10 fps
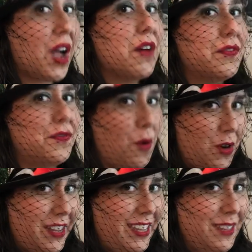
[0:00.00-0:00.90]

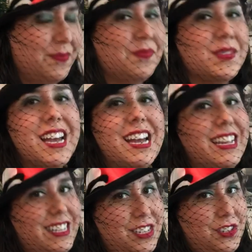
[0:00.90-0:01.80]
Forky.
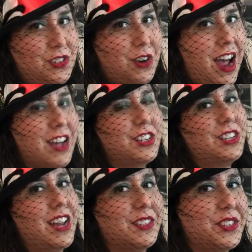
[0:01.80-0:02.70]
He's trash,
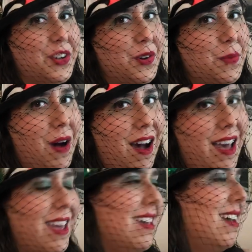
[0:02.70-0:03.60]
and so am
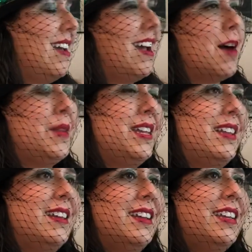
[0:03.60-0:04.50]
I. I mean,
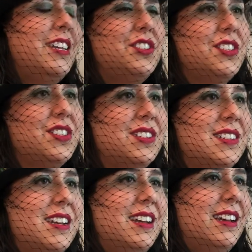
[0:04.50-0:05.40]
he's just,
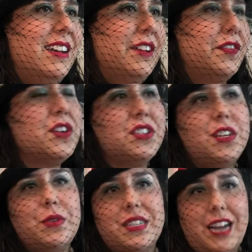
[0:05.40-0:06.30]
first he
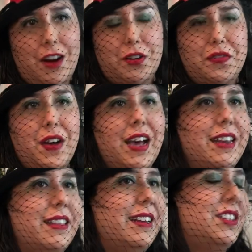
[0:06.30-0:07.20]
was terrified,
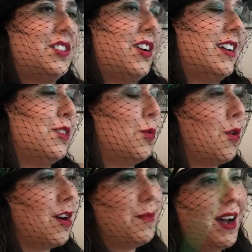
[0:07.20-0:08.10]
and then he started to
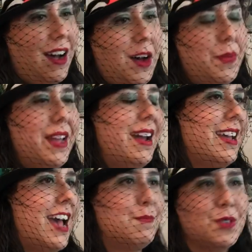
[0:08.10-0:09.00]
warm up, and I
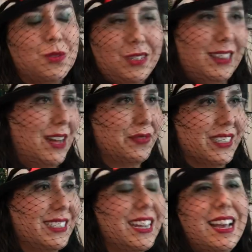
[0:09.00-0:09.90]
absolutely love
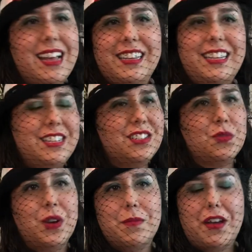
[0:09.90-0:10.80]
it. He is
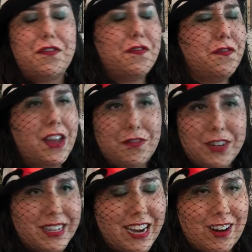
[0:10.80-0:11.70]
one of my
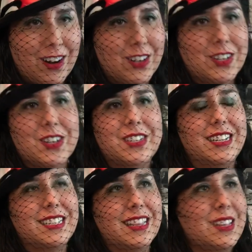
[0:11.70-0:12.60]
favorite characters, and
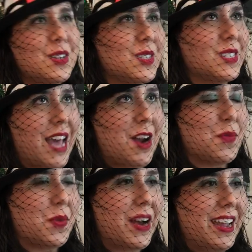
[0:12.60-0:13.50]
he's a little
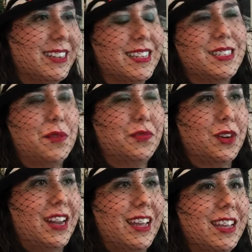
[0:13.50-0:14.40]
scatterbrained, except for
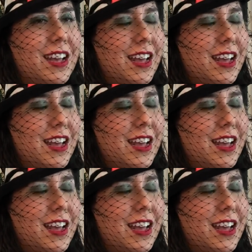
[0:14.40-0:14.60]
like